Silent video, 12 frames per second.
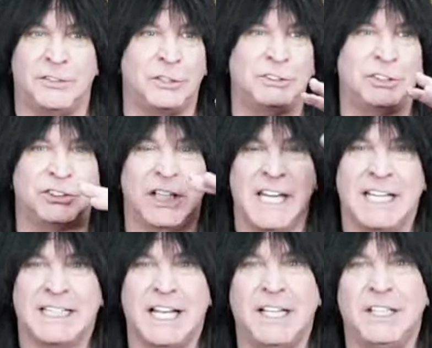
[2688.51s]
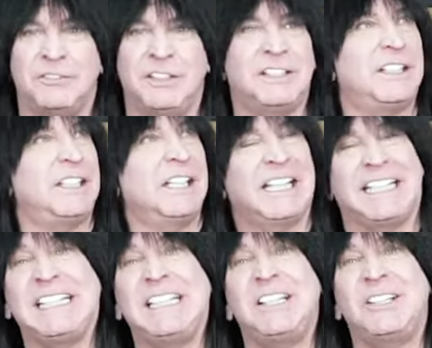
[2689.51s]
They're just kind of in the
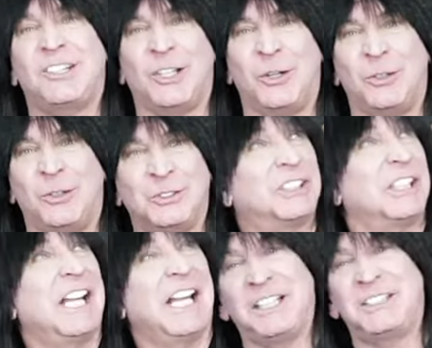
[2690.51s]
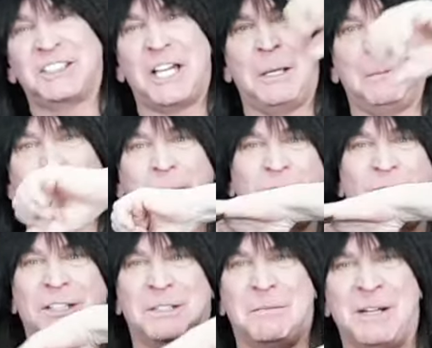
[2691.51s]
ethos and you just kind of
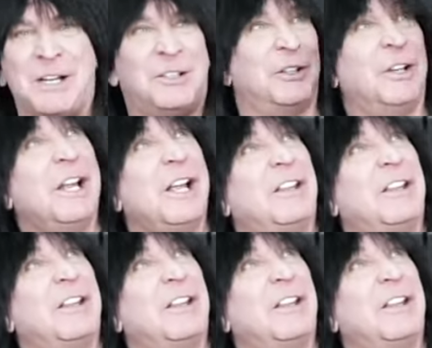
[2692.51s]
pluck them out or